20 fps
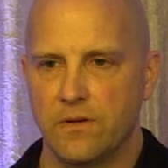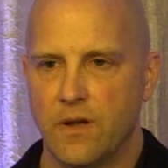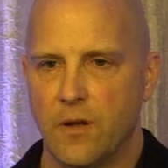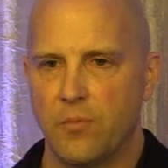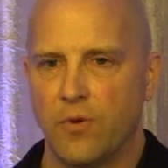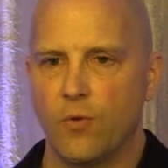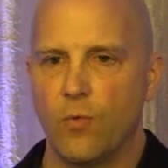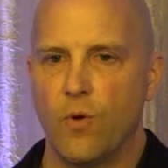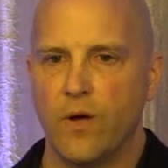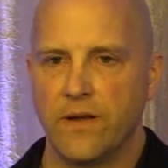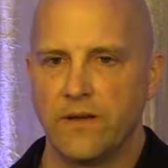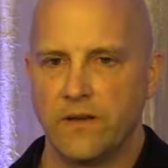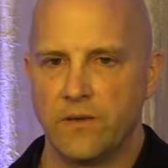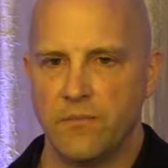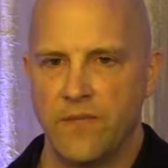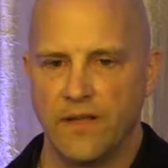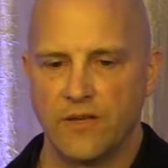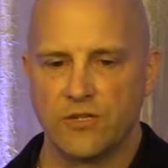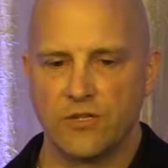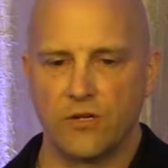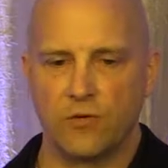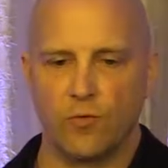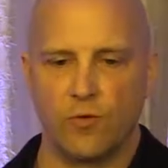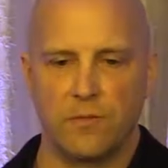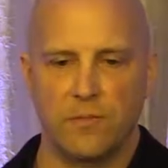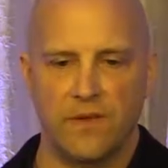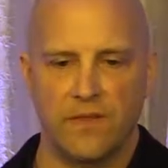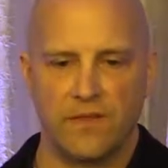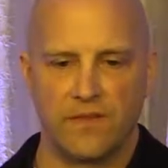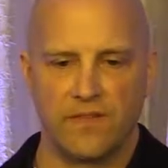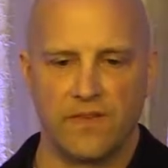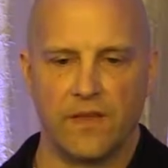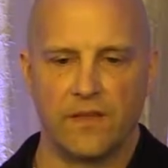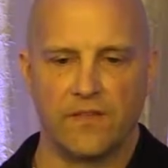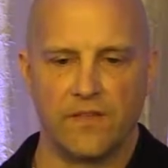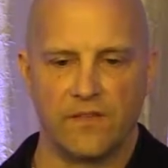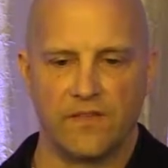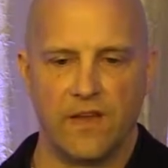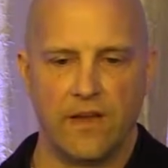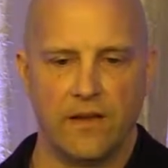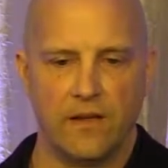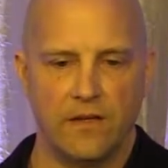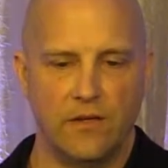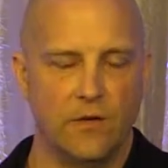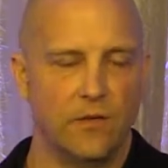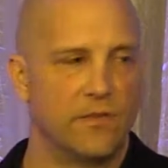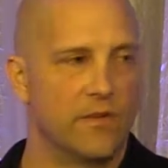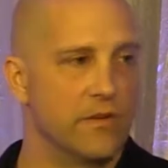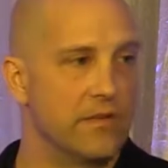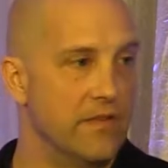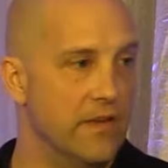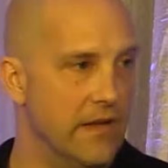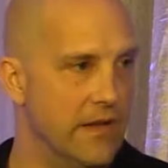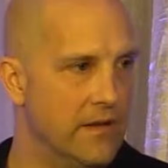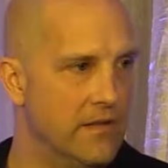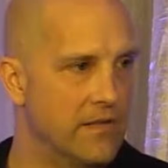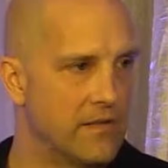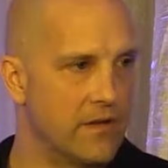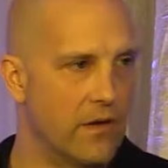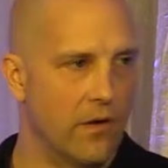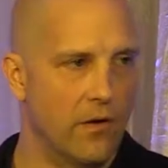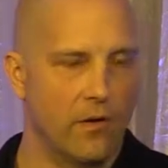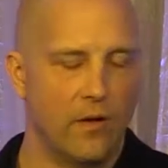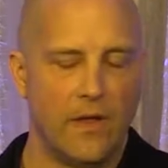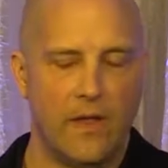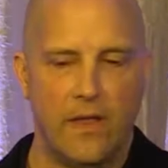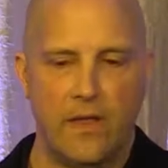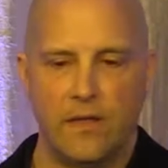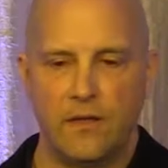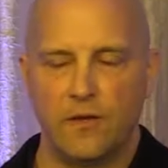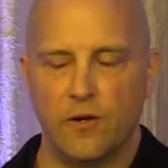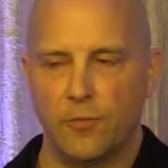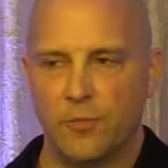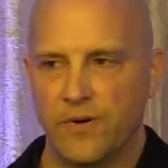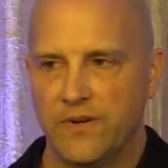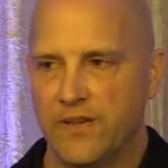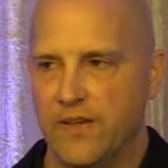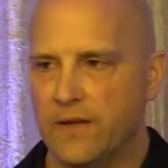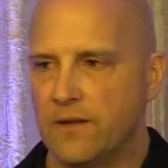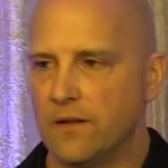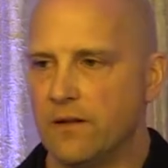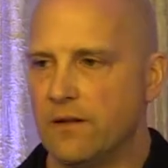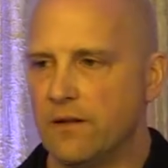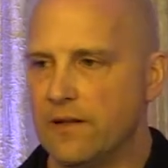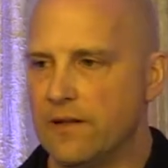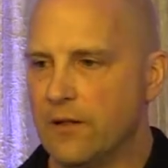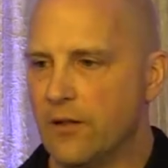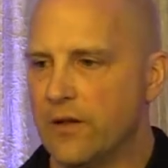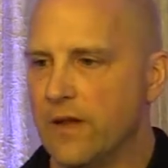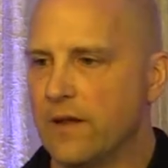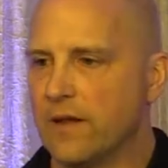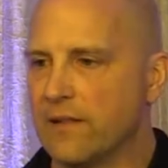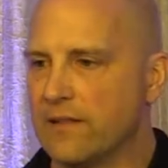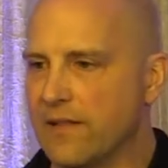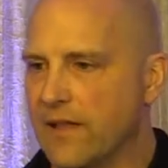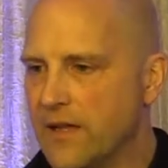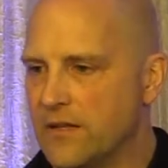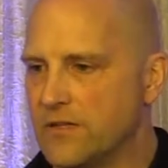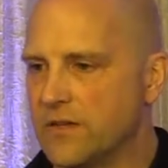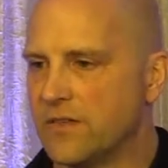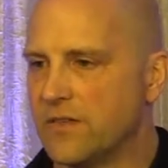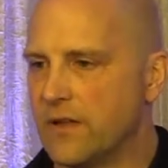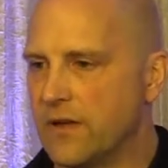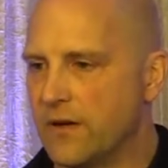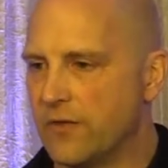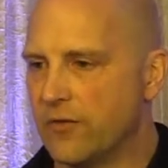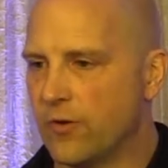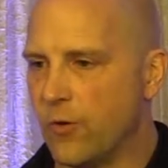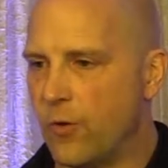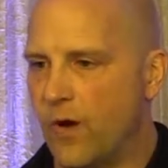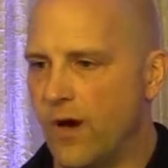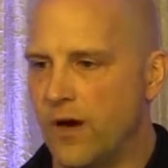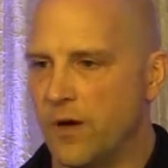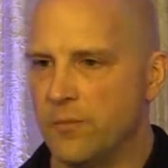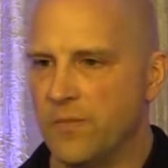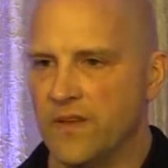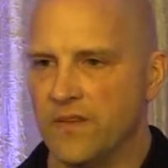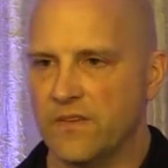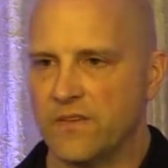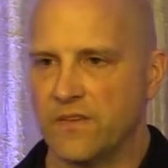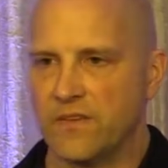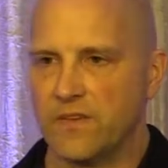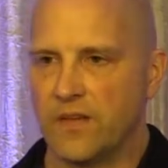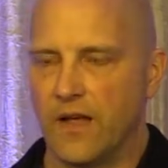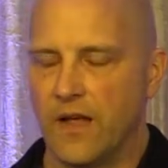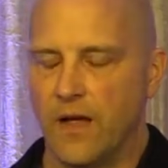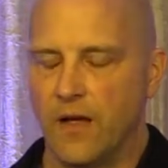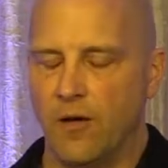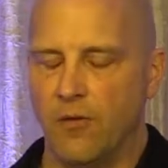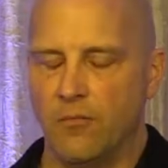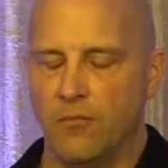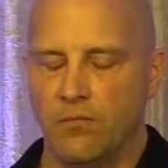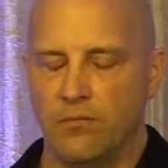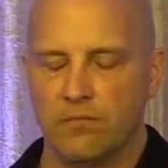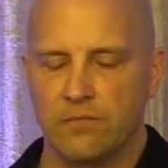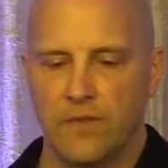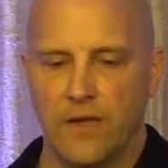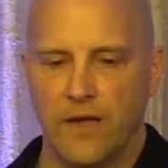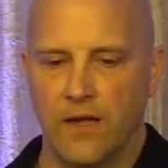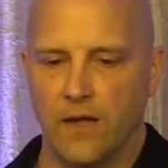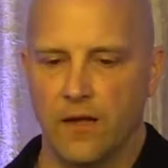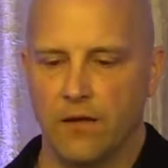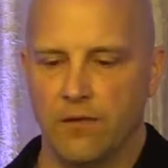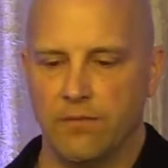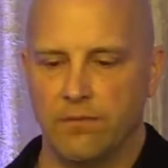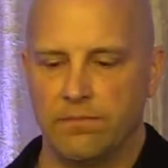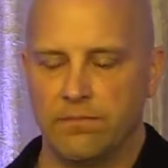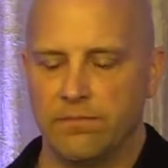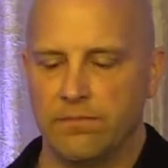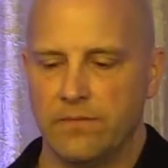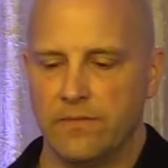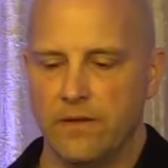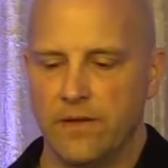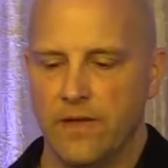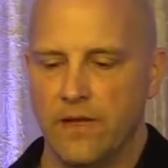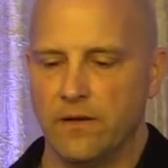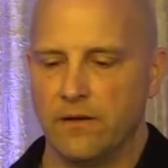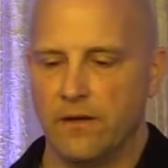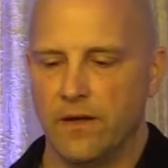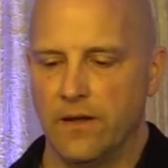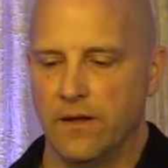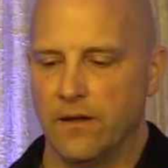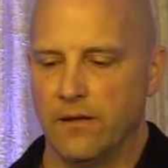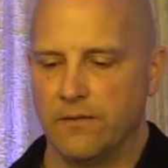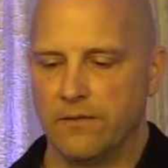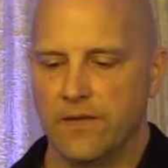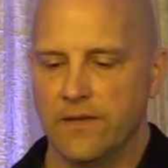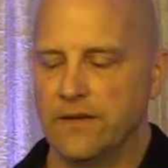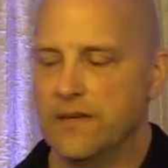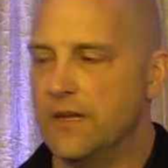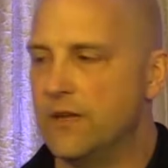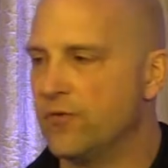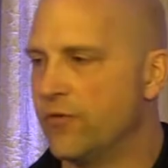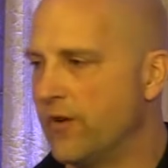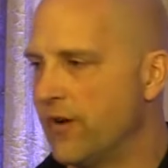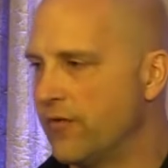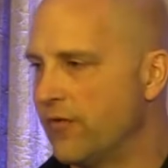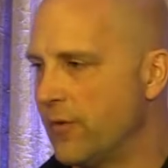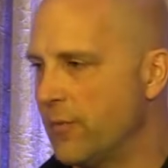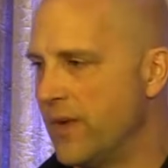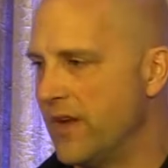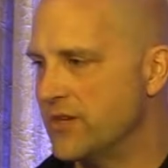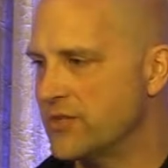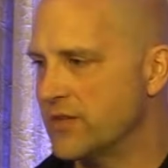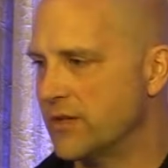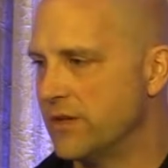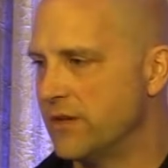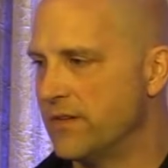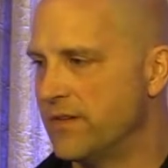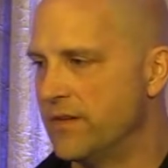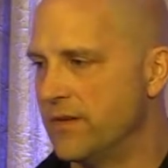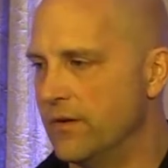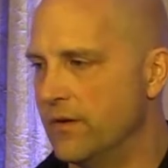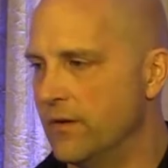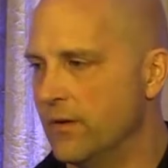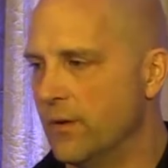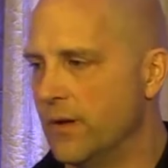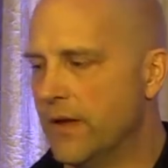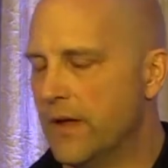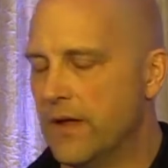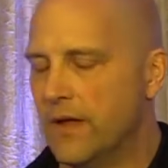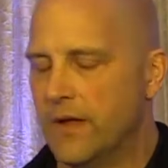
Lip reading: number one dimension would be the census data users' needs. So, particularly looking at legislative requirements, the need for information to